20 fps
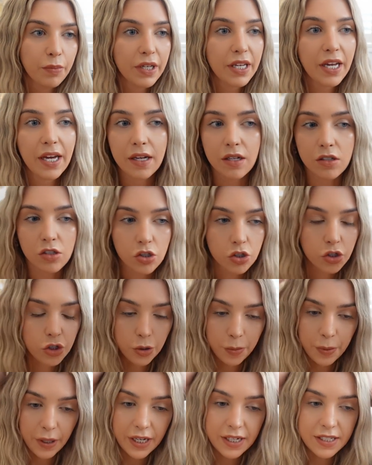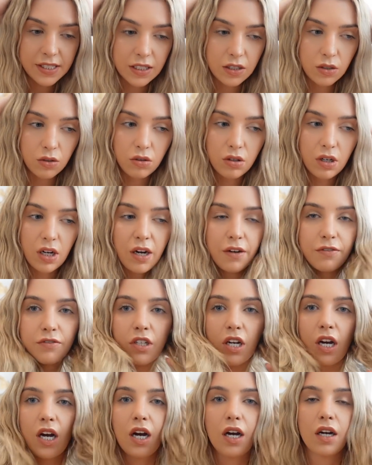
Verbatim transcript: But yeah, it's super easy to look after.